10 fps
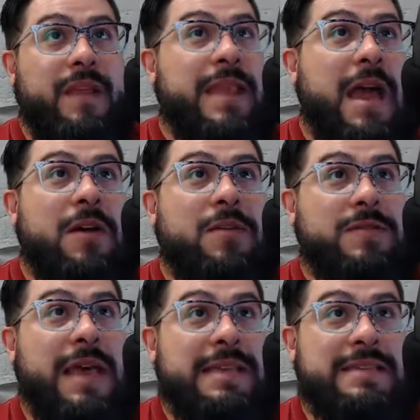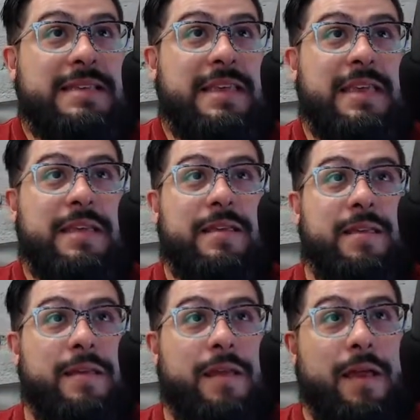Now, lastly,
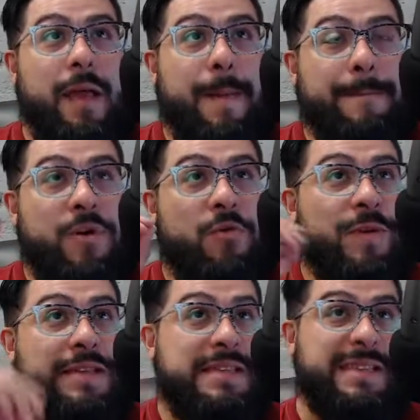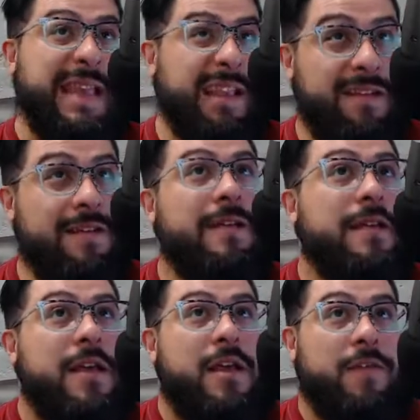per recent data
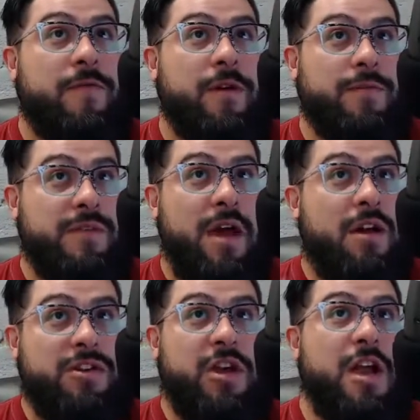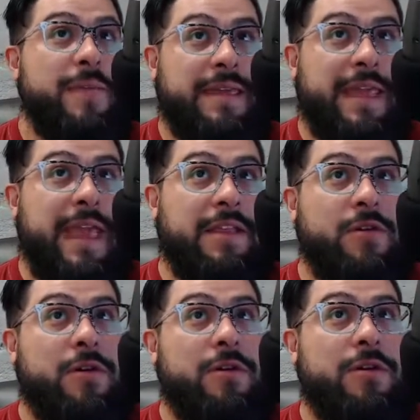from TalkShop and
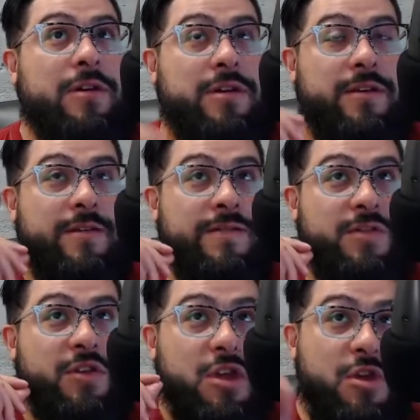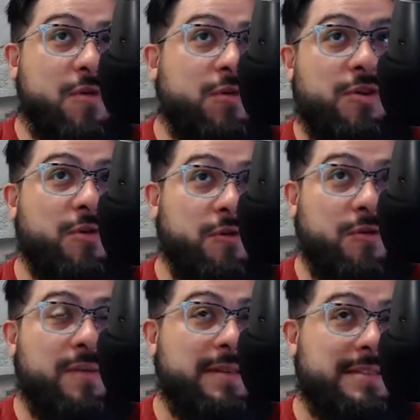Kantar,
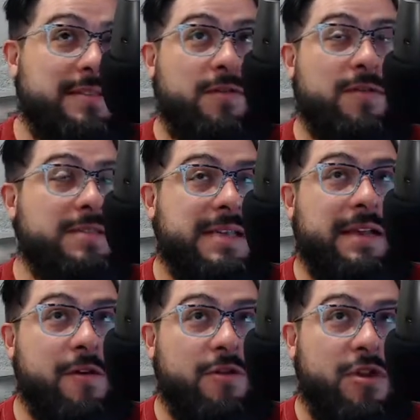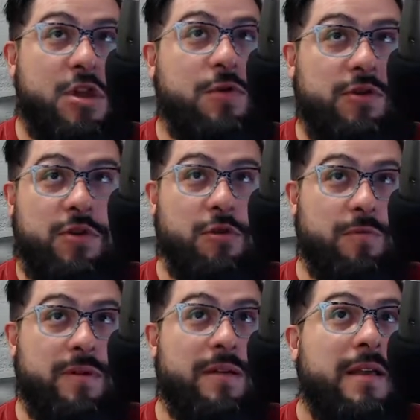YouTube, this is a little side note,
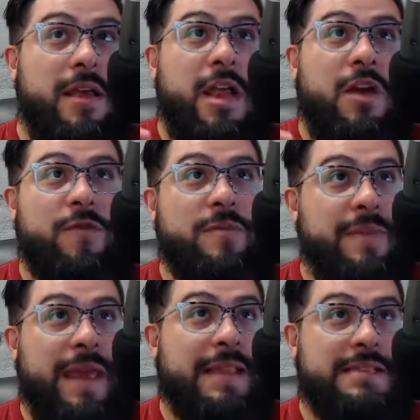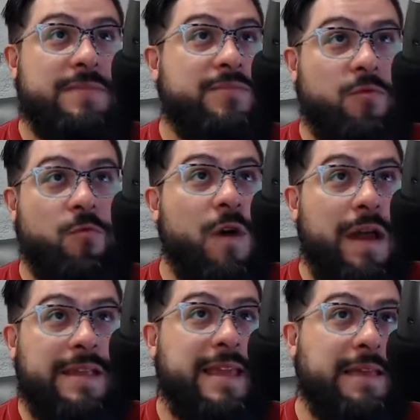YouTube remains number
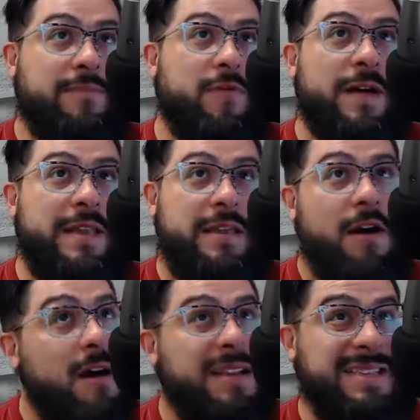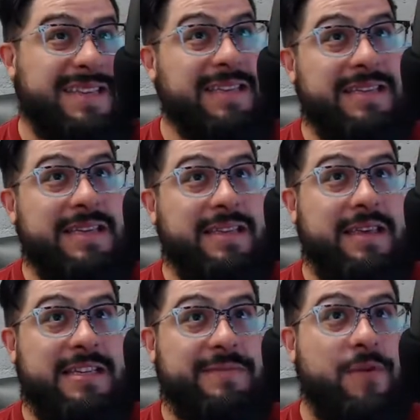one in providing content
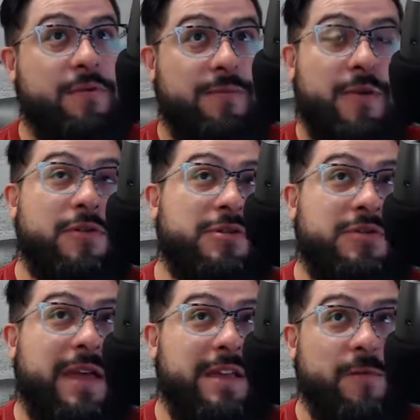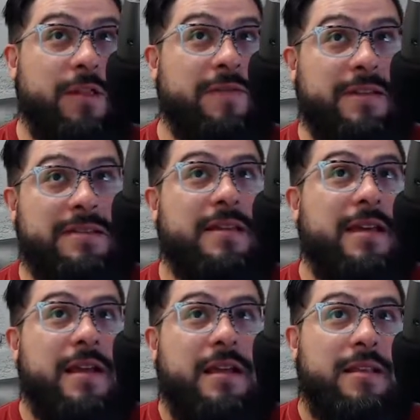that is both personal and relevant.
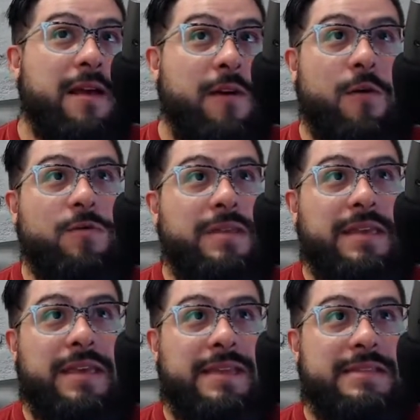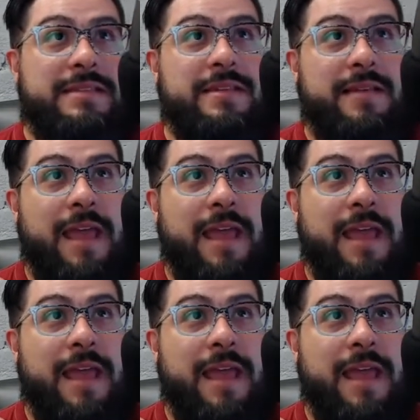Not only is it